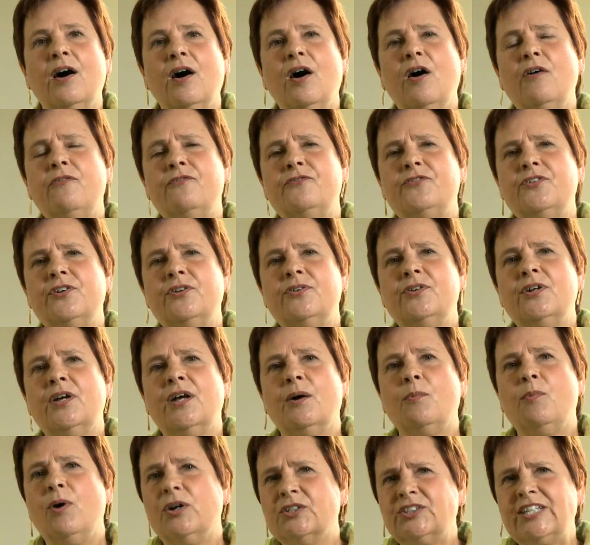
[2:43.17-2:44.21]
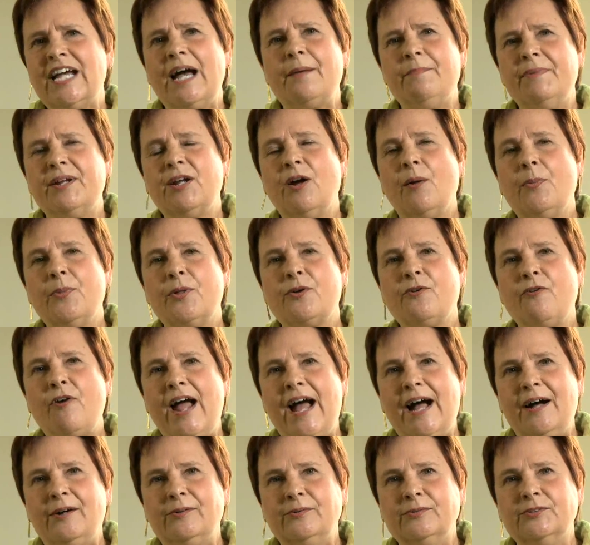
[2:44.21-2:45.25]
often what's happening on the
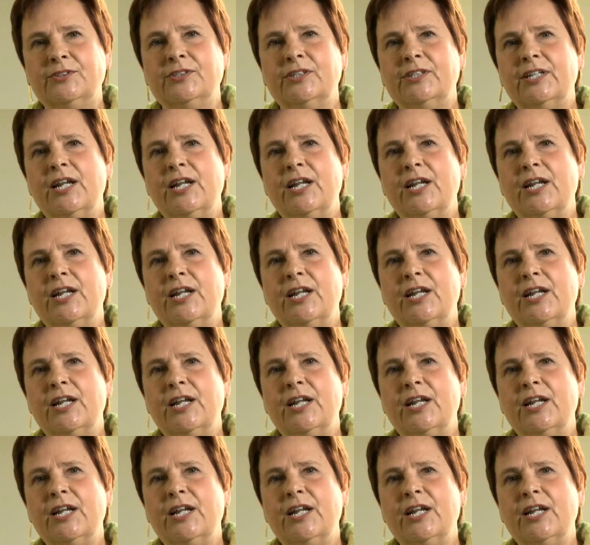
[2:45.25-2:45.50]
ground,